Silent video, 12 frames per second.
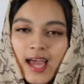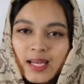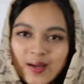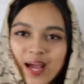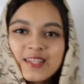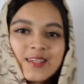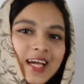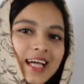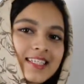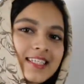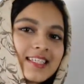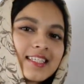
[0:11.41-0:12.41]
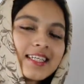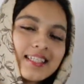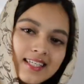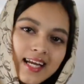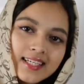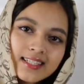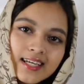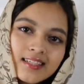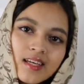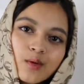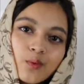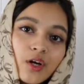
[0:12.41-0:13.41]
Now, as you guys can see, in today's
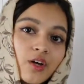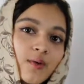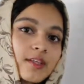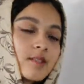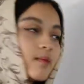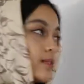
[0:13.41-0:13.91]
lesson, we are going to